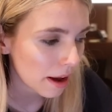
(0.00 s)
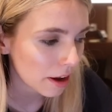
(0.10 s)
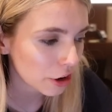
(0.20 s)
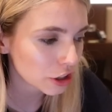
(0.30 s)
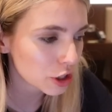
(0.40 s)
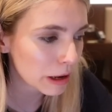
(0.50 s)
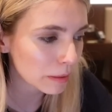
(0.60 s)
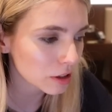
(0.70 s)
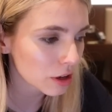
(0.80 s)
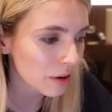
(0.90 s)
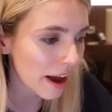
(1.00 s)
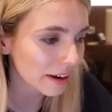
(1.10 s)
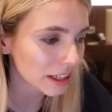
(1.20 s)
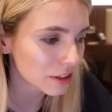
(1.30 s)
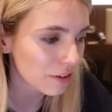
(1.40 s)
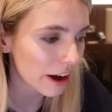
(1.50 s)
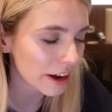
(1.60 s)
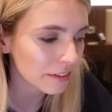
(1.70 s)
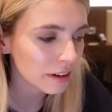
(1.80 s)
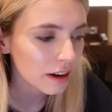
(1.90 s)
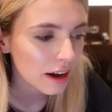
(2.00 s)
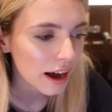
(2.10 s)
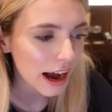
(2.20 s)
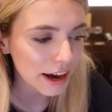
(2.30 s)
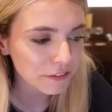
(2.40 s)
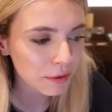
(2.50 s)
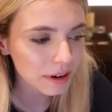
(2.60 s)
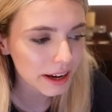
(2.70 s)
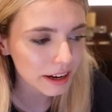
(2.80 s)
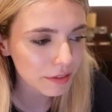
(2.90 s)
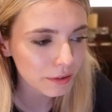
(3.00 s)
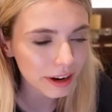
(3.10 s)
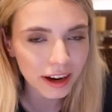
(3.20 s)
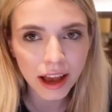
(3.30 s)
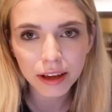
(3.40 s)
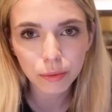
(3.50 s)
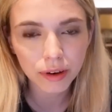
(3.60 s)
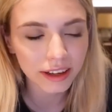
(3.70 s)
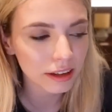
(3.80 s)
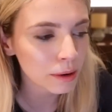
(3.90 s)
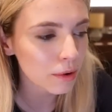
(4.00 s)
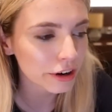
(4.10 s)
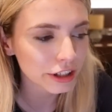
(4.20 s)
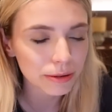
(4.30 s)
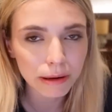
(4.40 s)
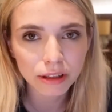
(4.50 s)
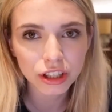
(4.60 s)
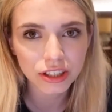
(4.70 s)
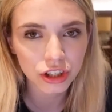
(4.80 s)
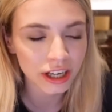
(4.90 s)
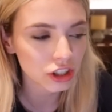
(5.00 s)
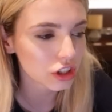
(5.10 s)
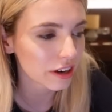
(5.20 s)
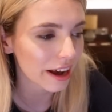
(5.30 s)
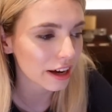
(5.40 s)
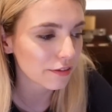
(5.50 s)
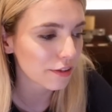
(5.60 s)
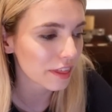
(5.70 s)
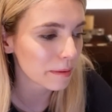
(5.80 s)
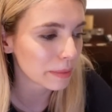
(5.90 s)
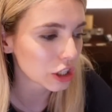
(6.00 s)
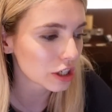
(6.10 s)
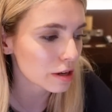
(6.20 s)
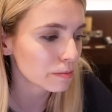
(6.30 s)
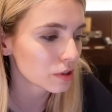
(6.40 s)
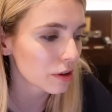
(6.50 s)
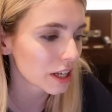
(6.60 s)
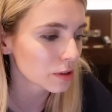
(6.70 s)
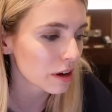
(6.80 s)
her to be able to go knight h5. After I went knight f3, I didn't want her to be able to exchange the knight for the bishop, so that's